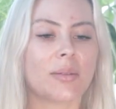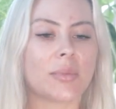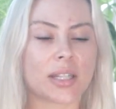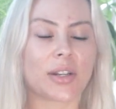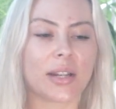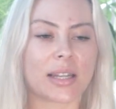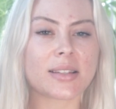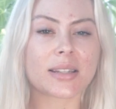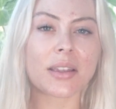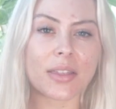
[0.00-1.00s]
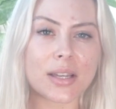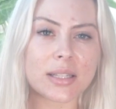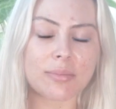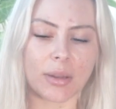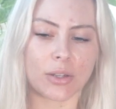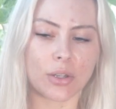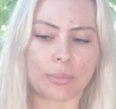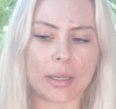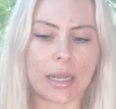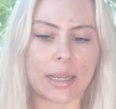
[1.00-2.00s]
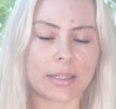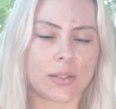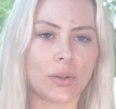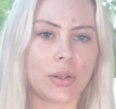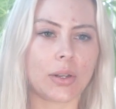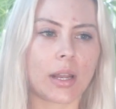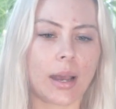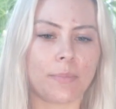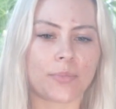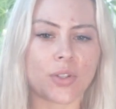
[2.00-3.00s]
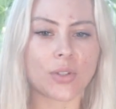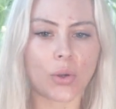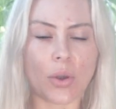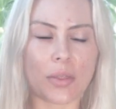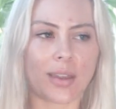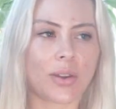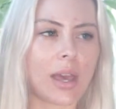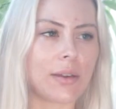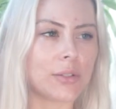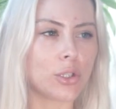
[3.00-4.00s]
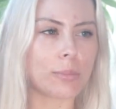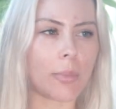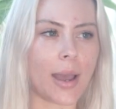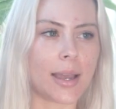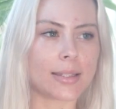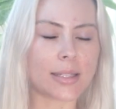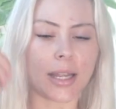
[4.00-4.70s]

materialistic things, but it could be like a certain skirt that you have in your mind,